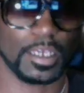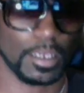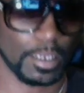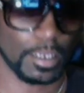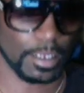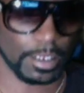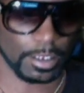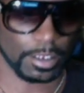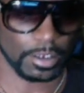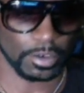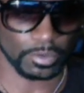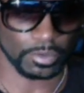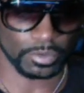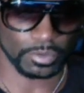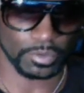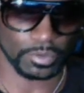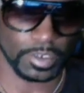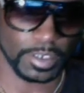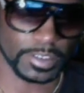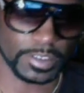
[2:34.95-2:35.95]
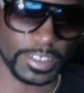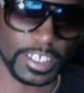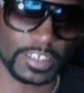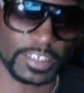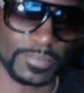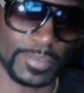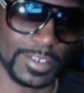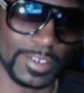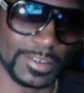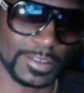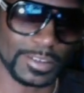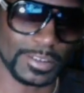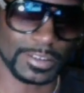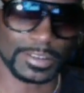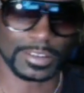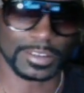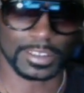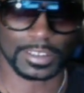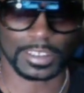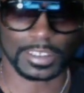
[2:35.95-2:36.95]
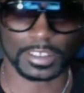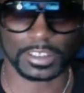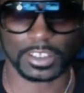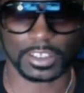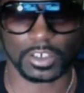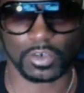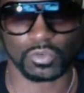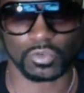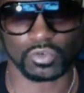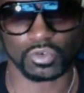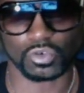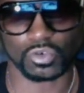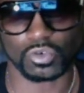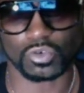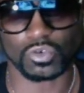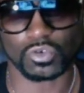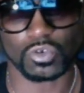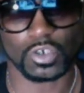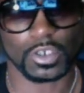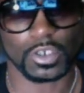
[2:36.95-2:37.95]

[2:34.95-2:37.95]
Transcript: uh, go through their text messages and it doesn't go through.